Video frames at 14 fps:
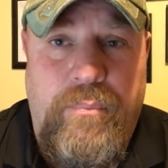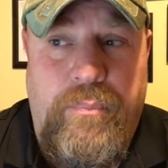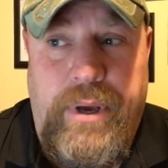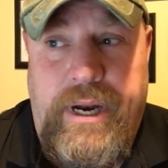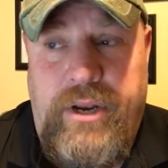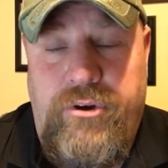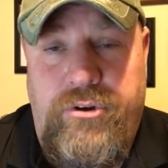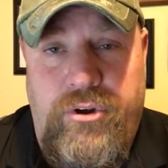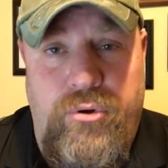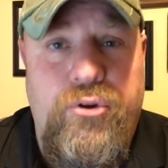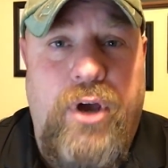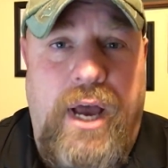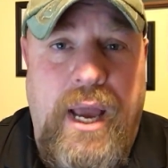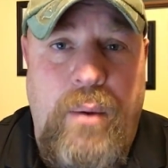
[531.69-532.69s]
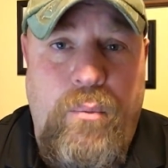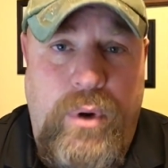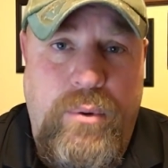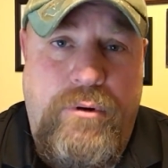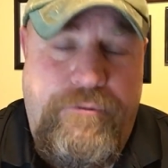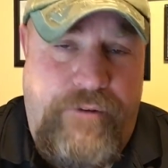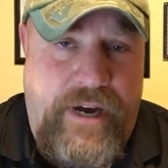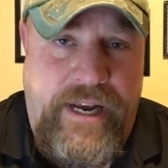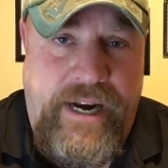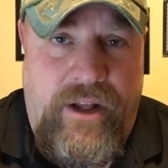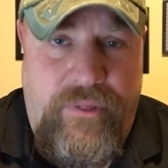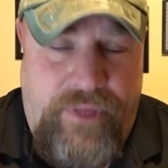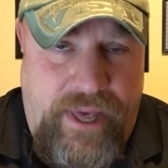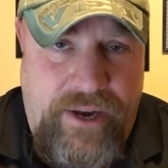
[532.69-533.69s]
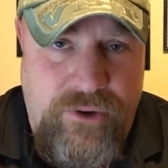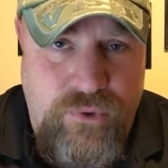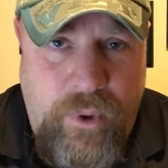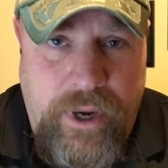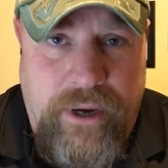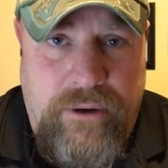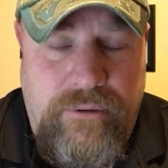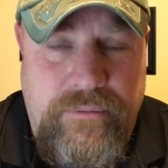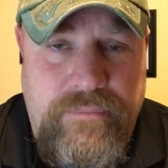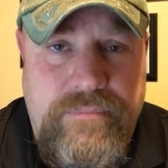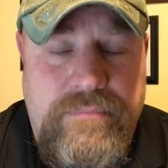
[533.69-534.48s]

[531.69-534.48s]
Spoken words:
But in due time, we will find out that as well.